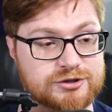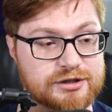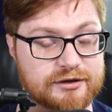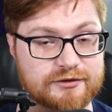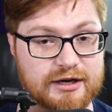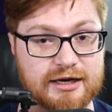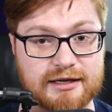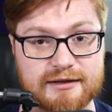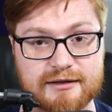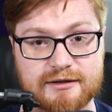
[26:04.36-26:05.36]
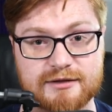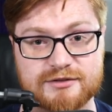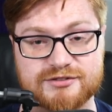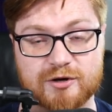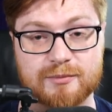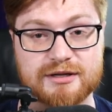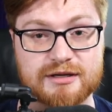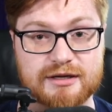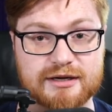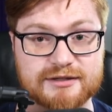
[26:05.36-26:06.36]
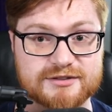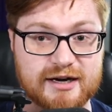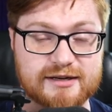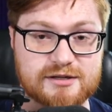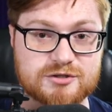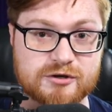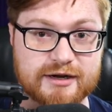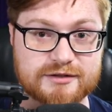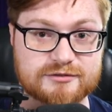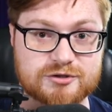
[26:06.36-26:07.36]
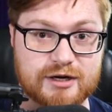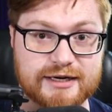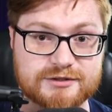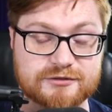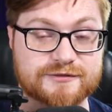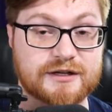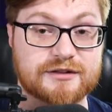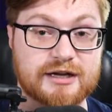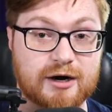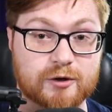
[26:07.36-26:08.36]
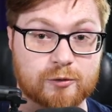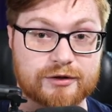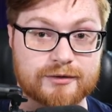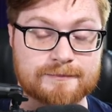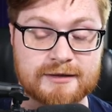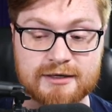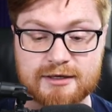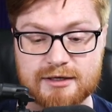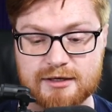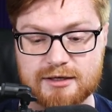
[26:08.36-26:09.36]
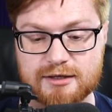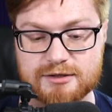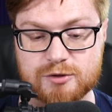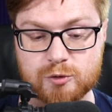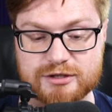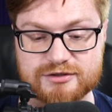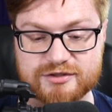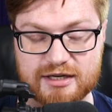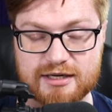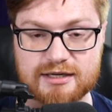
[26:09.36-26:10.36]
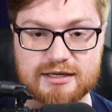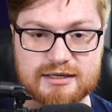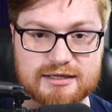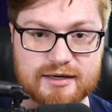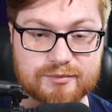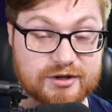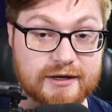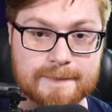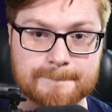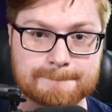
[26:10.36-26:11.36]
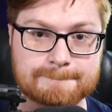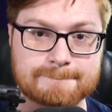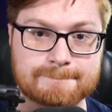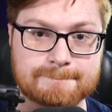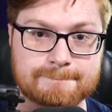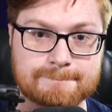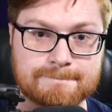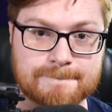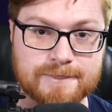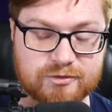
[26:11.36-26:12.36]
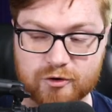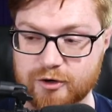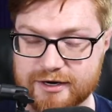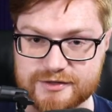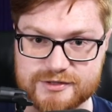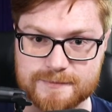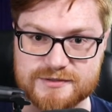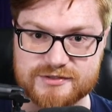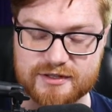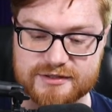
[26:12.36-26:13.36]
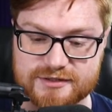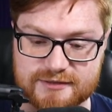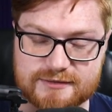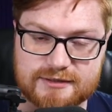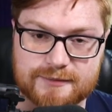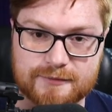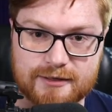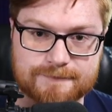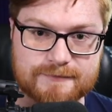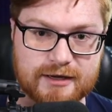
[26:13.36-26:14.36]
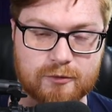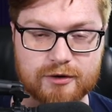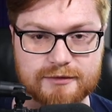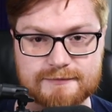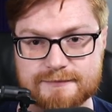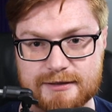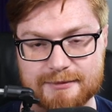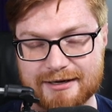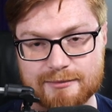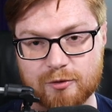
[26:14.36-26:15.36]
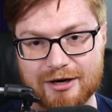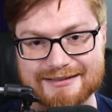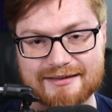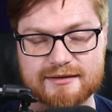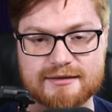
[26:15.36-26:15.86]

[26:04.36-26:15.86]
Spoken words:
of, hey, so many anxiety and dreads of trying to feed the algorithm, you could say, I'm done. Throw your hands up and say, that's it. I'm not anymore. I can't.